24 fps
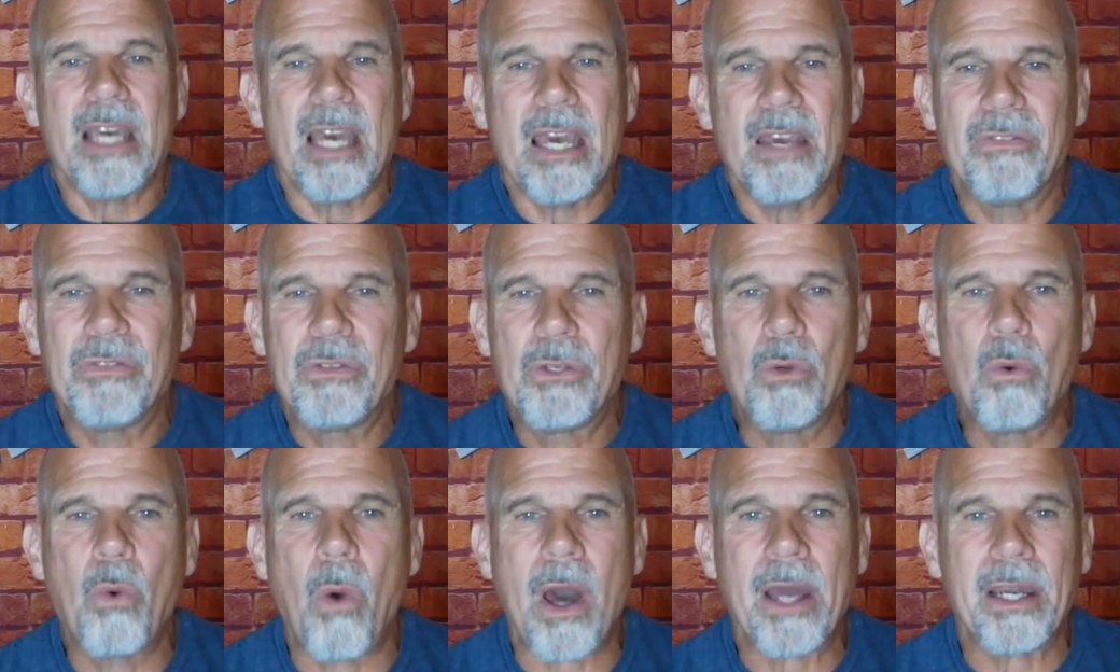If
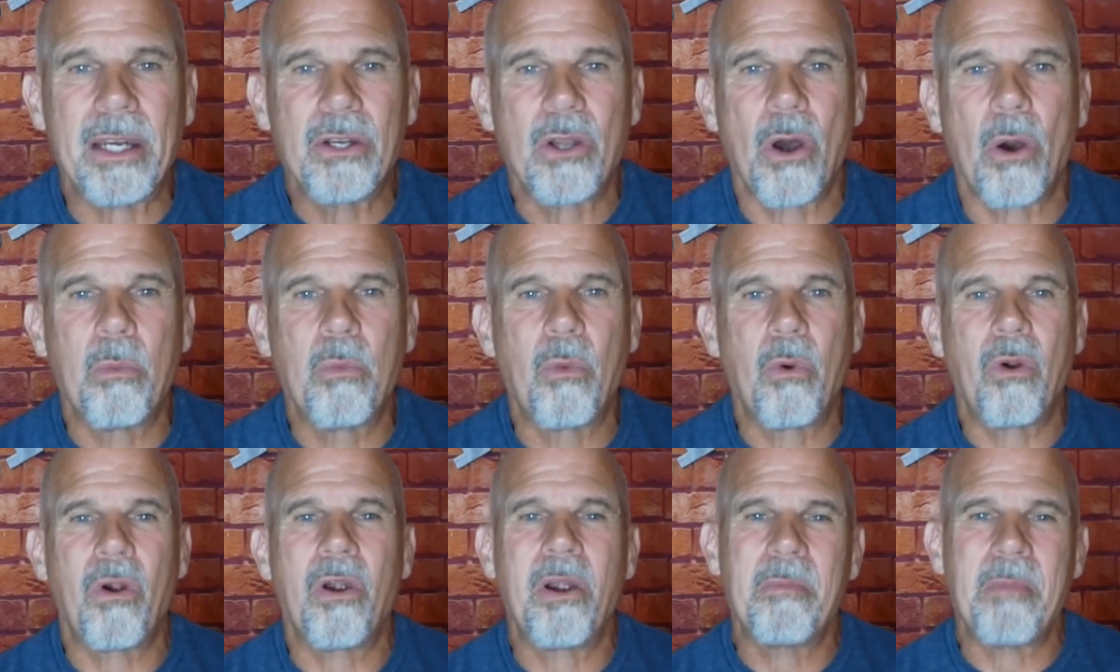you want to know
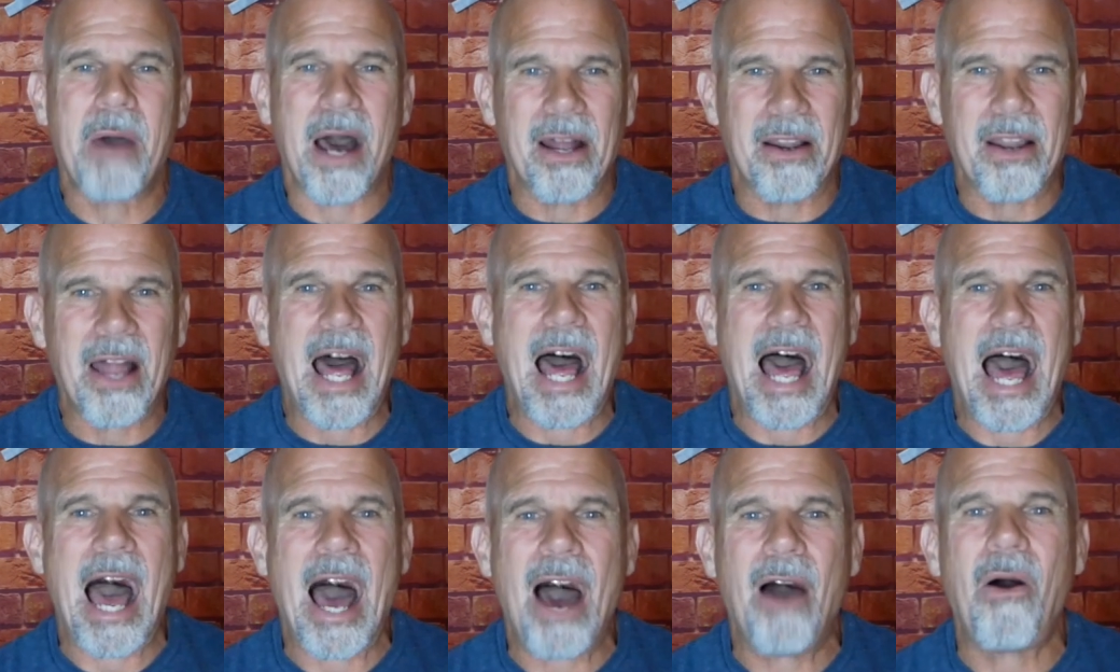more about
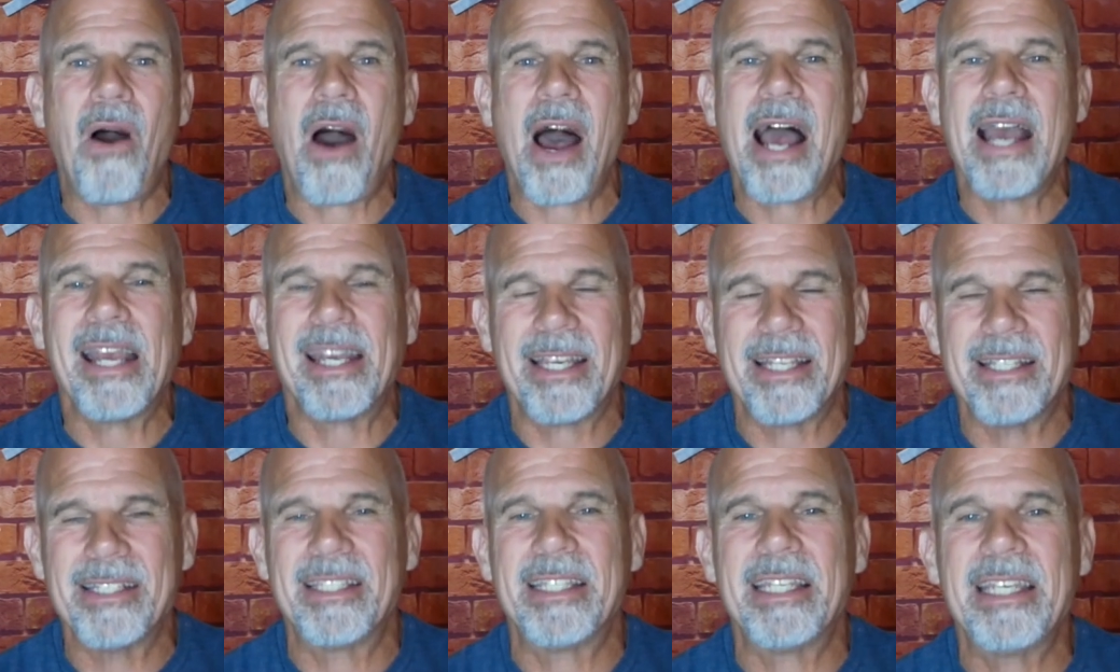how I
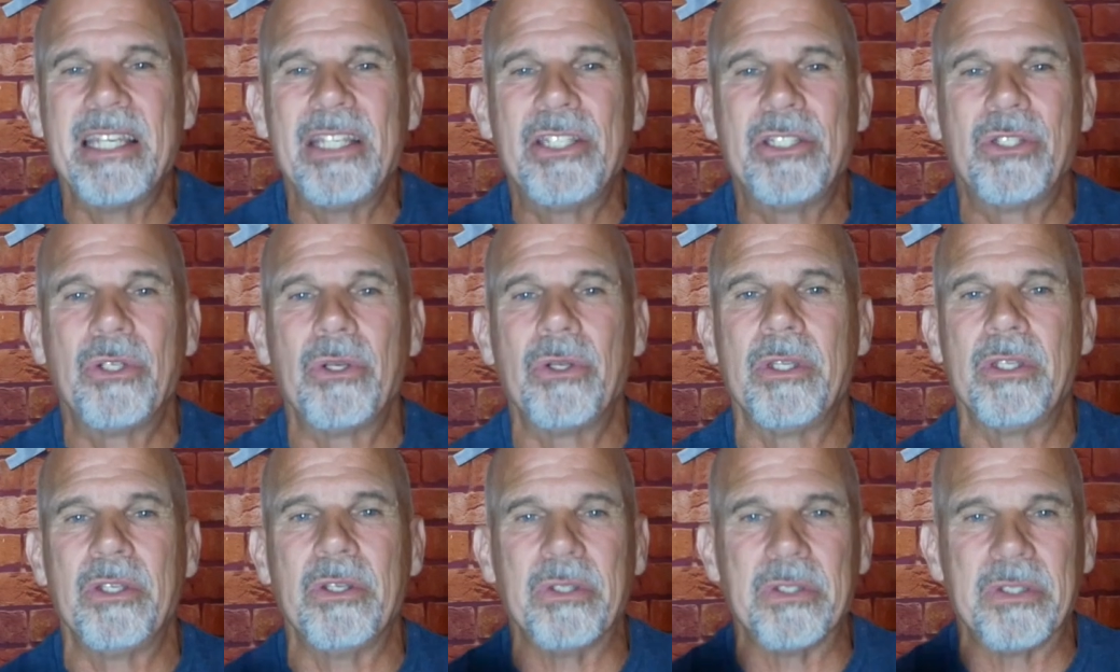can teach you
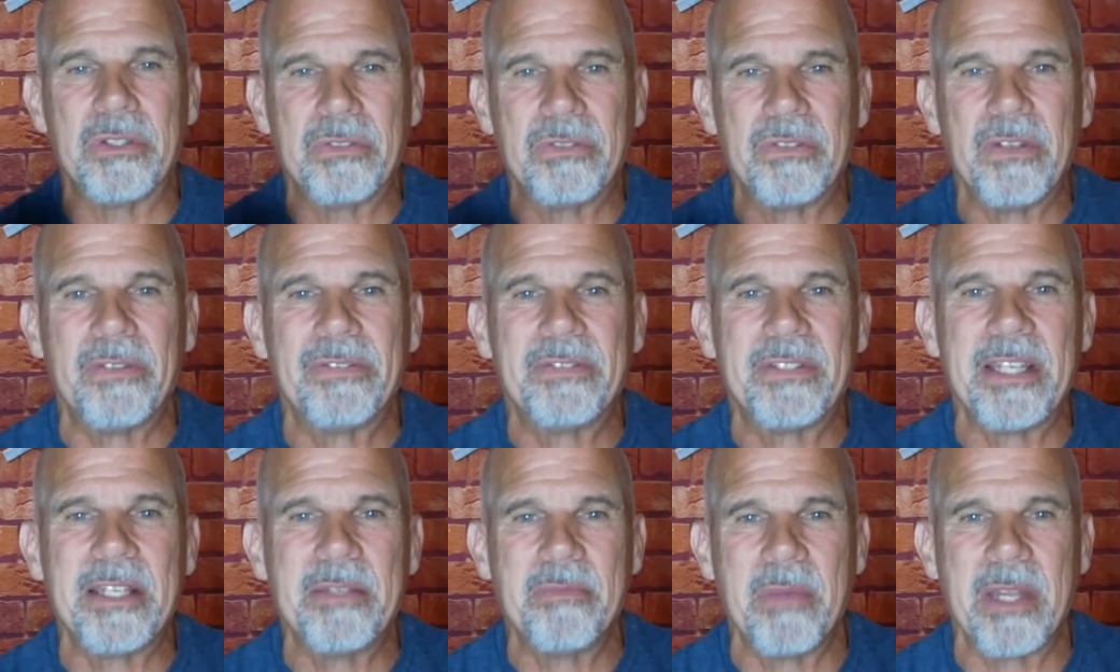to use
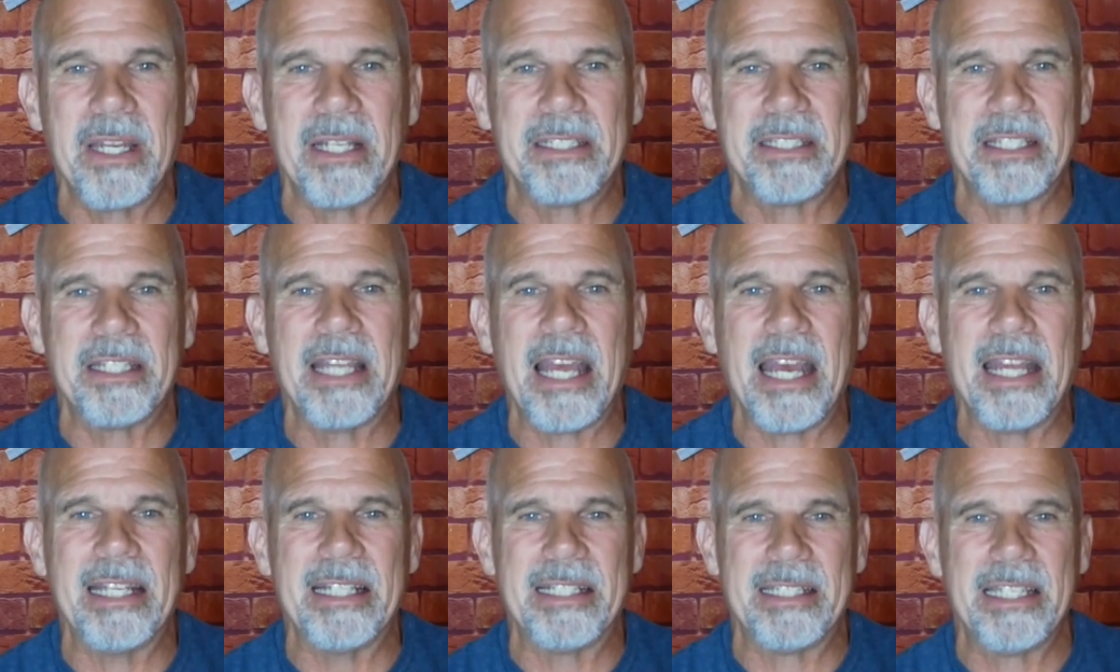15 minutes a
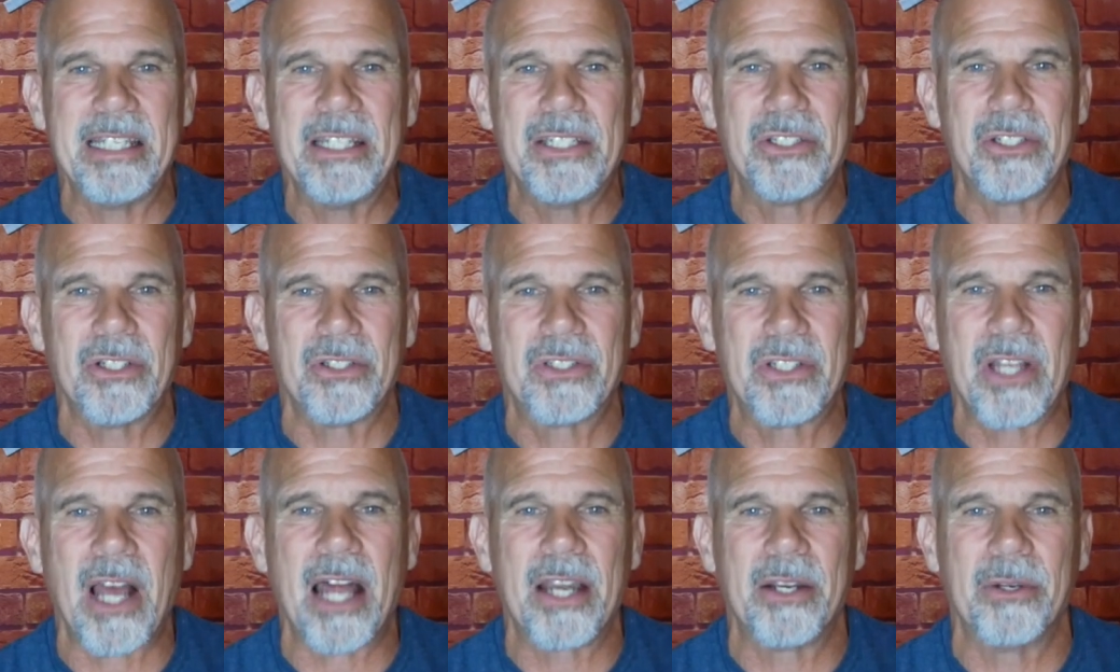day to teach your
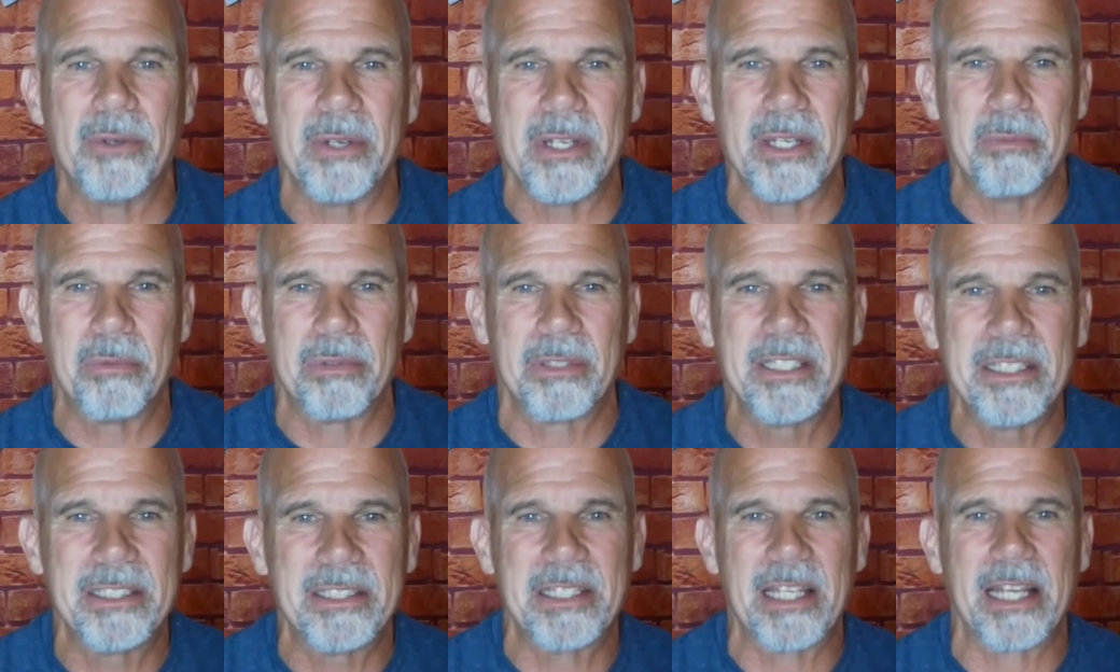child to read,
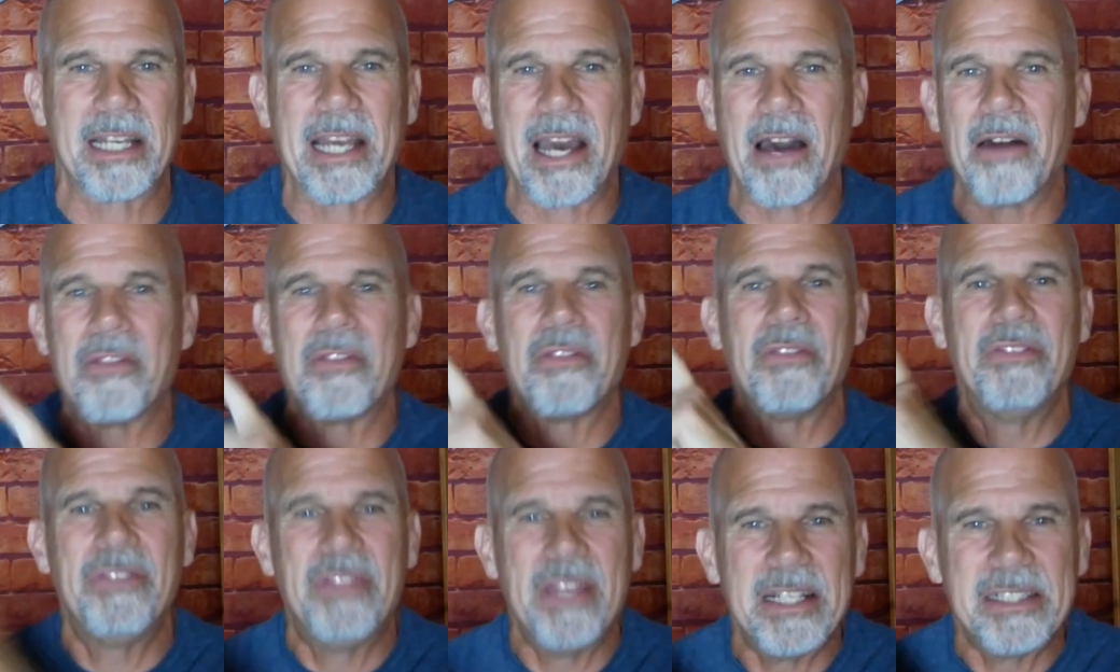please check out
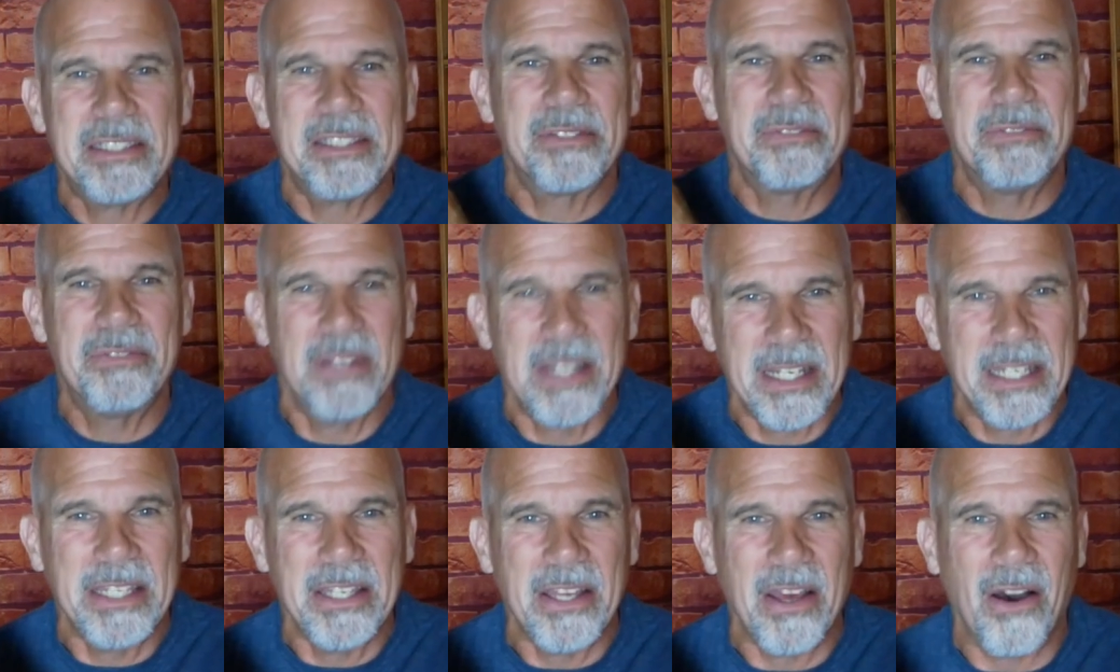this
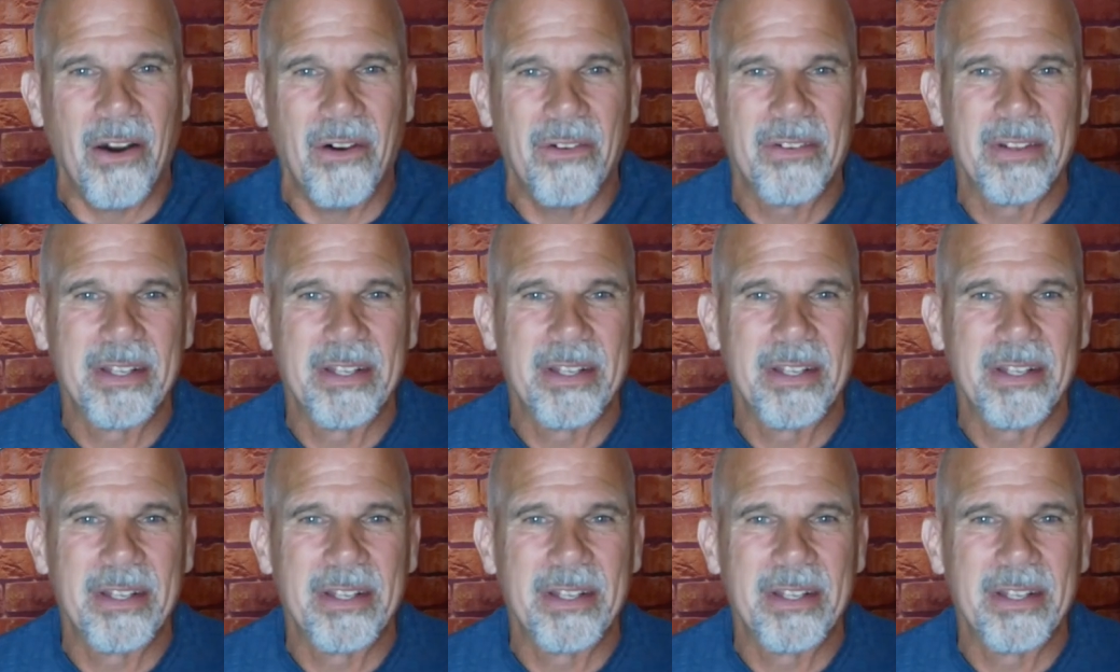video.